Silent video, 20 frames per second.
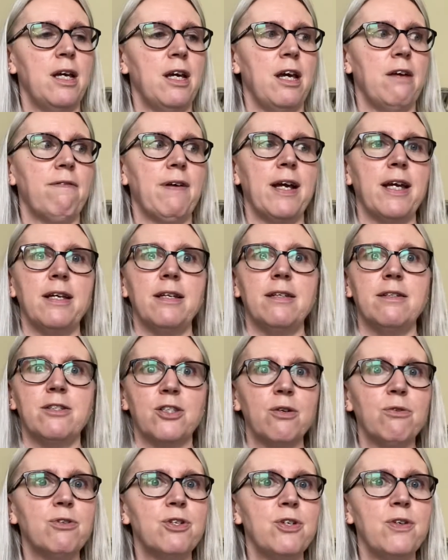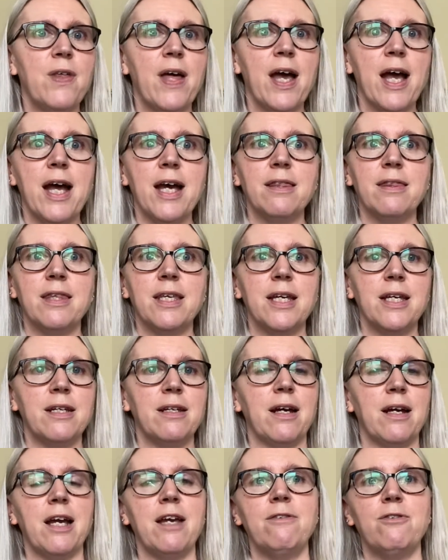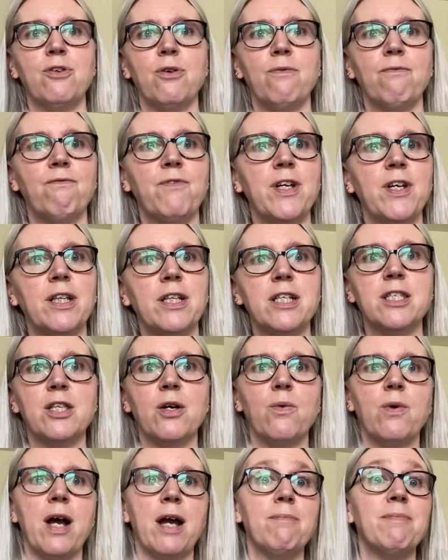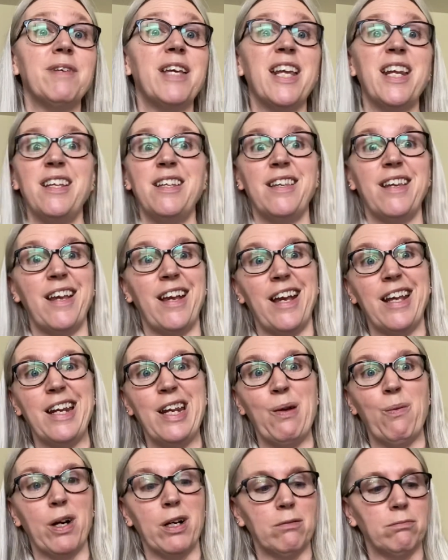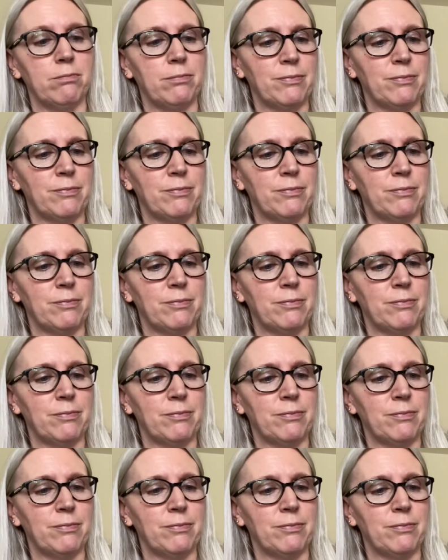If I don't do that, then I don't feel as though I'm getting anywhere.